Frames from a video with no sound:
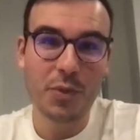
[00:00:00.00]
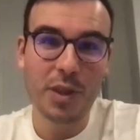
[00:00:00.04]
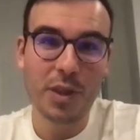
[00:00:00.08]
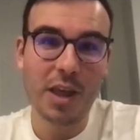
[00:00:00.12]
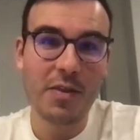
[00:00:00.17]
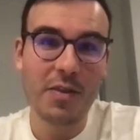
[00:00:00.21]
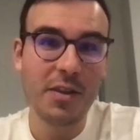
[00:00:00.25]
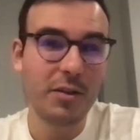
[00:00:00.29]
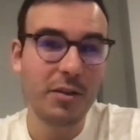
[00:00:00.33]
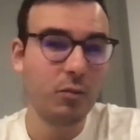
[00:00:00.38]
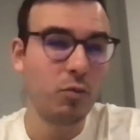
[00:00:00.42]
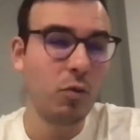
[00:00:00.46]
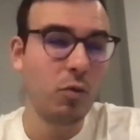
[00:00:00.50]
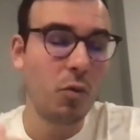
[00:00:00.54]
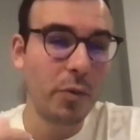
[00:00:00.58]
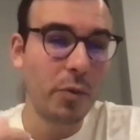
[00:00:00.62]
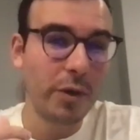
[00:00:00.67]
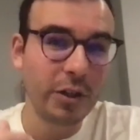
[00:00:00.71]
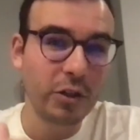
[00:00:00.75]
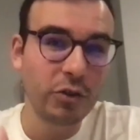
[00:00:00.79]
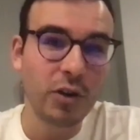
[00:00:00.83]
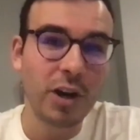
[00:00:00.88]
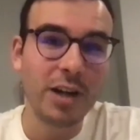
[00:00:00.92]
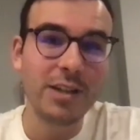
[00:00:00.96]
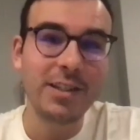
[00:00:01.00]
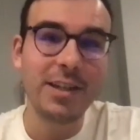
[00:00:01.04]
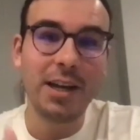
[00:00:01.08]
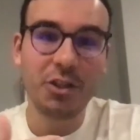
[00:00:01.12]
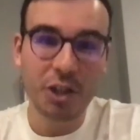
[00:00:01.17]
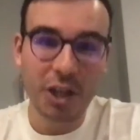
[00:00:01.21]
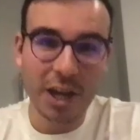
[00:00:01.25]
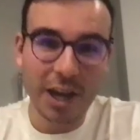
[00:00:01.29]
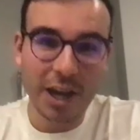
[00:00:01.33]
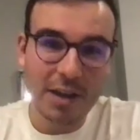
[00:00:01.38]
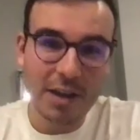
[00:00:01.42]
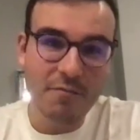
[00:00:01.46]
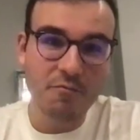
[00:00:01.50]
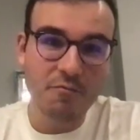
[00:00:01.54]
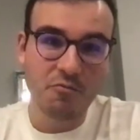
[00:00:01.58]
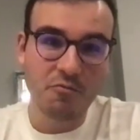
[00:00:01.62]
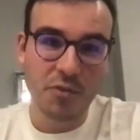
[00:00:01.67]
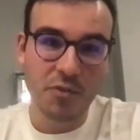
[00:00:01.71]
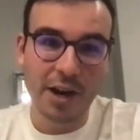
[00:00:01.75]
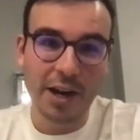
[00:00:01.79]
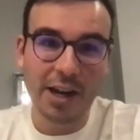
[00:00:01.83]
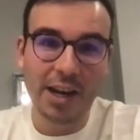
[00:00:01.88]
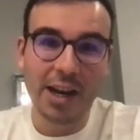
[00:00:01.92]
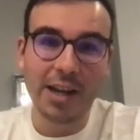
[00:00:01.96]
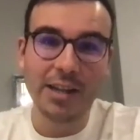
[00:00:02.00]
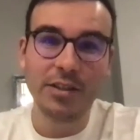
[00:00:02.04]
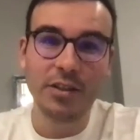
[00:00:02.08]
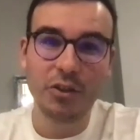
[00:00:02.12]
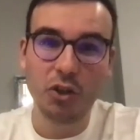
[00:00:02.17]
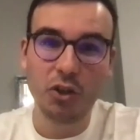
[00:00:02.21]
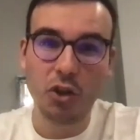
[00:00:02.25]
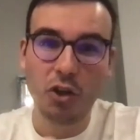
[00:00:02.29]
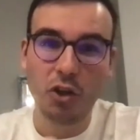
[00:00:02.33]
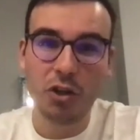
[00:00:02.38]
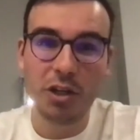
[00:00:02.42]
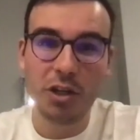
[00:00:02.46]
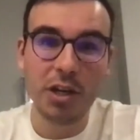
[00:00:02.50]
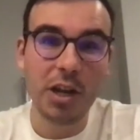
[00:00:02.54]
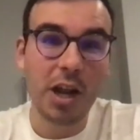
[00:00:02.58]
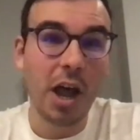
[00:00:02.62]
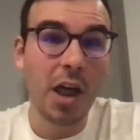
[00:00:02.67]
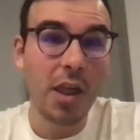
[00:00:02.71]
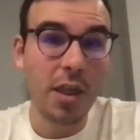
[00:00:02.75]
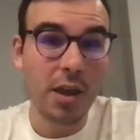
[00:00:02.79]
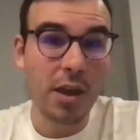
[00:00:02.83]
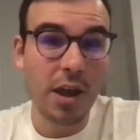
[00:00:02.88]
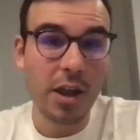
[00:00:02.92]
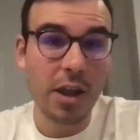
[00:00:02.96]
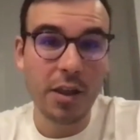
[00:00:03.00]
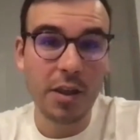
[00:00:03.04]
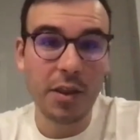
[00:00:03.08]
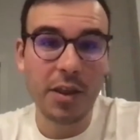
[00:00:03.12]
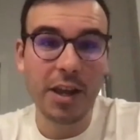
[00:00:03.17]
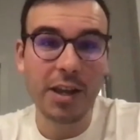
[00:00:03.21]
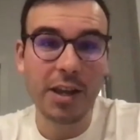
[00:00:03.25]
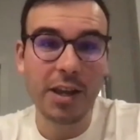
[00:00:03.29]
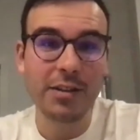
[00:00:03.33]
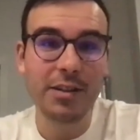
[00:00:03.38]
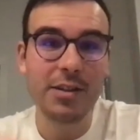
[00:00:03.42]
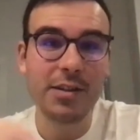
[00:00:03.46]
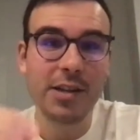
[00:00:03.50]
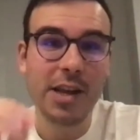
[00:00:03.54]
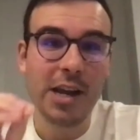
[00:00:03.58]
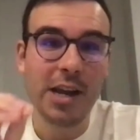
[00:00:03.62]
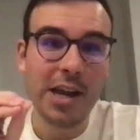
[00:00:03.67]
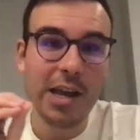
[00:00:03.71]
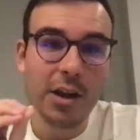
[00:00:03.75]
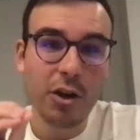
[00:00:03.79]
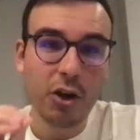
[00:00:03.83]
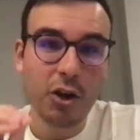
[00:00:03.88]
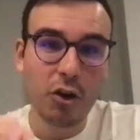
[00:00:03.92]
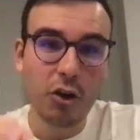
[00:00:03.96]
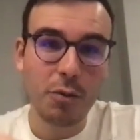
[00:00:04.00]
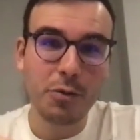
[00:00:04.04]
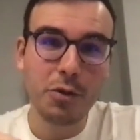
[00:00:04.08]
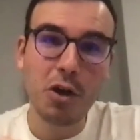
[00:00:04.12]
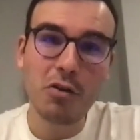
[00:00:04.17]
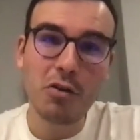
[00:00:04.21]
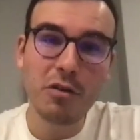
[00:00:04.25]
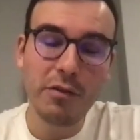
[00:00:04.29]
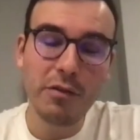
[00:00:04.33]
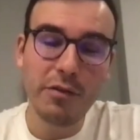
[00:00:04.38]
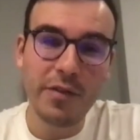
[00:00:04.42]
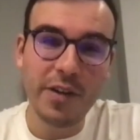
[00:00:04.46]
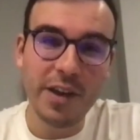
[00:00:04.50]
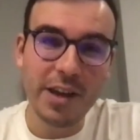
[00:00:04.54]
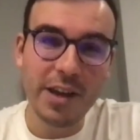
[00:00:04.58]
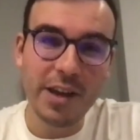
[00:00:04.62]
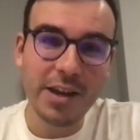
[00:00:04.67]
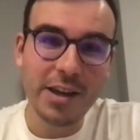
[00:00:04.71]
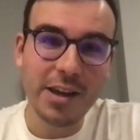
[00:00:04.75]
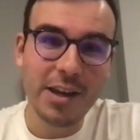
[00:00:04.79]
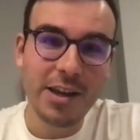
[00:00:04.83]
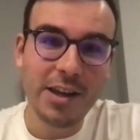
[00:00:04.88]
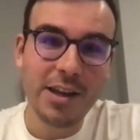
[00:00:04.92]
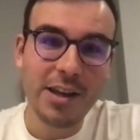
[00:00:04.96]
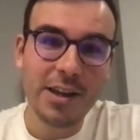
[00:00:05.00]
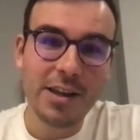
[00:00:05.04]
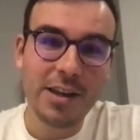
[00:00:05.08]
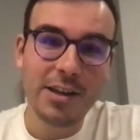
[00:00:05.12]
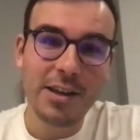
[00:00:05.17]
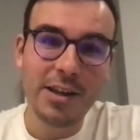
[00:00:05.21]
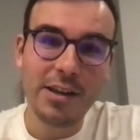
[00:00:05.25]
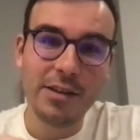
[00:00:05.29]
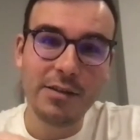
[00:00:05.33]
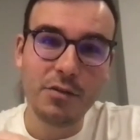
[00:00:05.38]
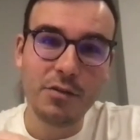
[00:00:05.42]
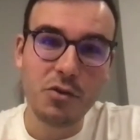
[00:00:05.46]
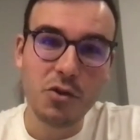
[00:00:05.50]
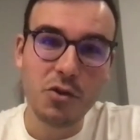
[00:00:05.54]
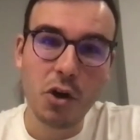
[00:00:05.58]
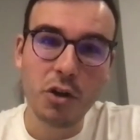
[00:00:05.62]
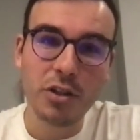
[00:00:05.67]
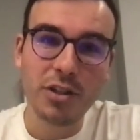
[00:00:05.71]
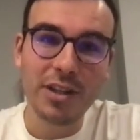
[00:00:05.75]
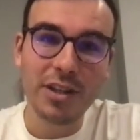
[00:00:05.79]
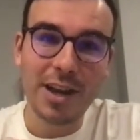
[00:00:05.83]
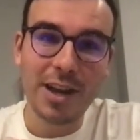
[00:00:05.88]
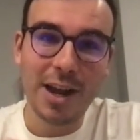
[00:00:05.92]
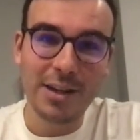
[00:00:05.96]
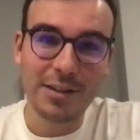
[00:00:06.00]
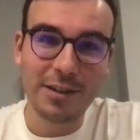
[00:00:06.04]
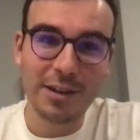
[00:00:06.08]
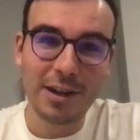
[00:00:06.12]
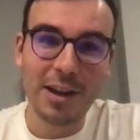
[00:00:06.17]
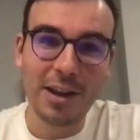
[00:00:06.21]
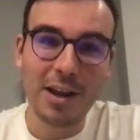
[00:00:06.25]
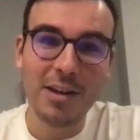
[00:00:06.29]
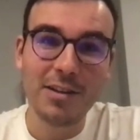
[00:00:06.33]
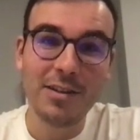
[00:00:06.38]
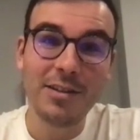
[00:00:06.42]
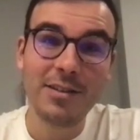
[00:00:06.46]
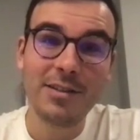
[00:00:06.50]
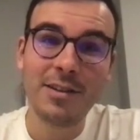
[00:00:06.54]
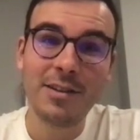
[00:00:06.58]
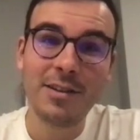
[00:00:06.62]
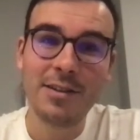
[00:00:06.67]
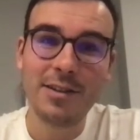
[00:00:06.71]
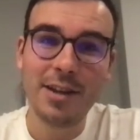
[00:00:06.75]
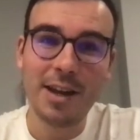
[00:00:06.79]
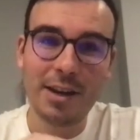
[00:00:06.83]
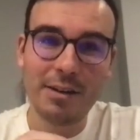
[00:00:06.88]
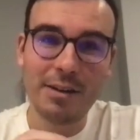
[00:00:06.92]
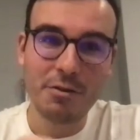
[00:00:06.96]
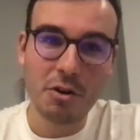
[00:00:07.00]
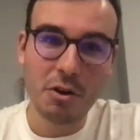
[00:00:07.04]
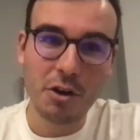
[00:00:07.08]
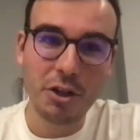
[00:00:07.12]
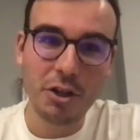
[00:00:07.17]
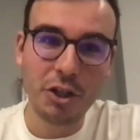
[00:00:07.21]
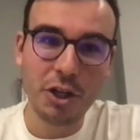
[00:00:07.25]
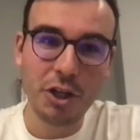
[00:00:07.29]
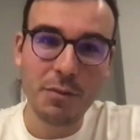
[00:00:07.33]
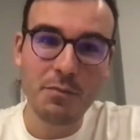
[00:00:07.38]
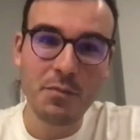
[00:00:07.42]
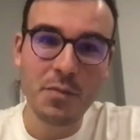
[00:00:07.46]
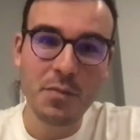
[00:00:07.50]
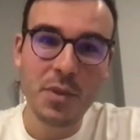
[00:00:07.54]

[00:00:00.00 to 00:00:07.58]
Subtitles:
and this is what we try to educate regulators on and other things, is cryptography is not an asset class, it's a technology.